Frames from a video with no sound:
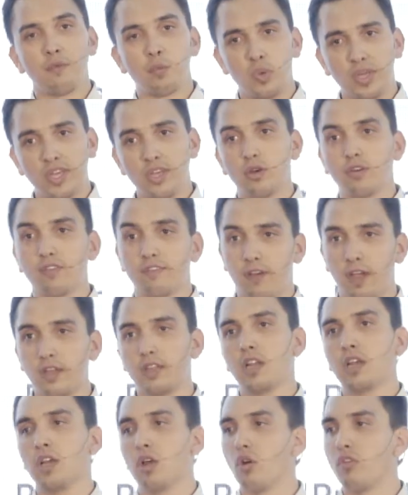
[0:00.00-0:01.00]
we
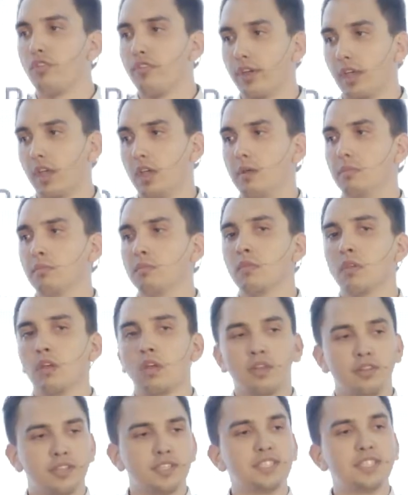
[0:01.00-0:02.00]
finally overcame
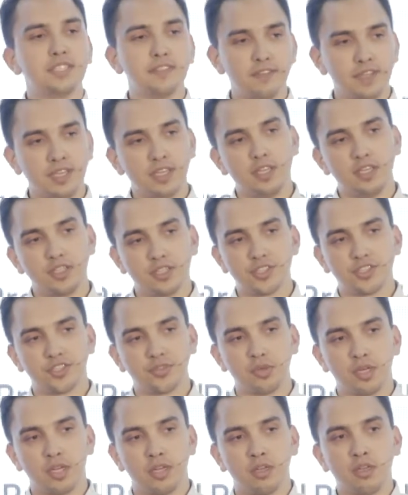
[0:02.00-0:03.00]
the TV
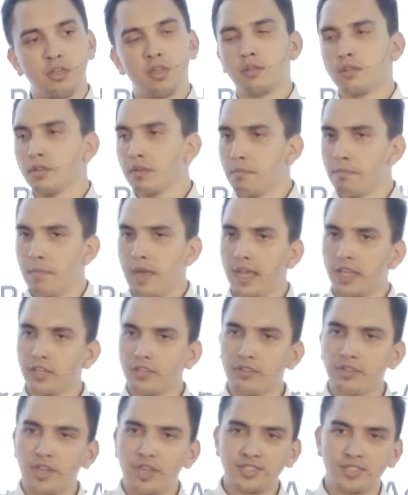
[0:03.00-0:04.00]
industry. Back in
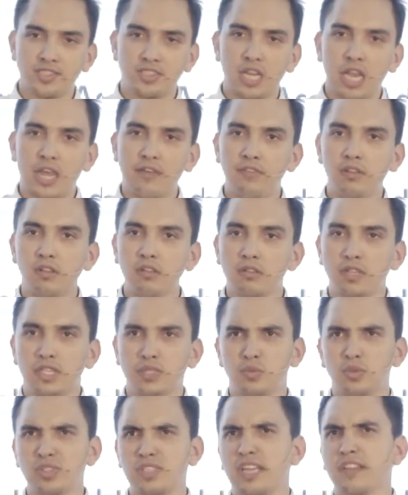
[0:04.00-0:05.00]
2011,
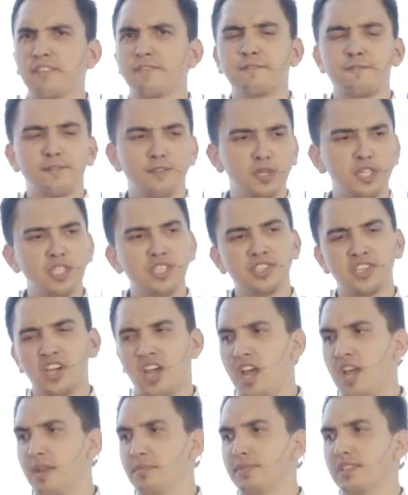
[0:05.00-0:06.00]
it was like 3
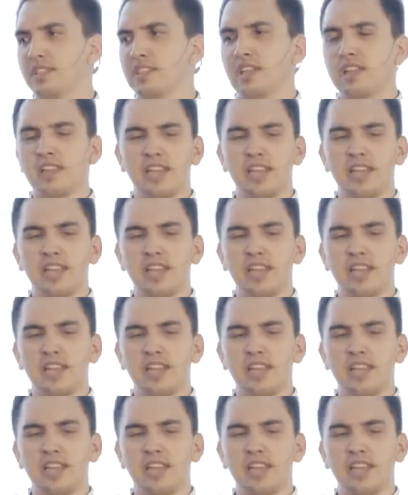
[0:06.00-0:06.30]
times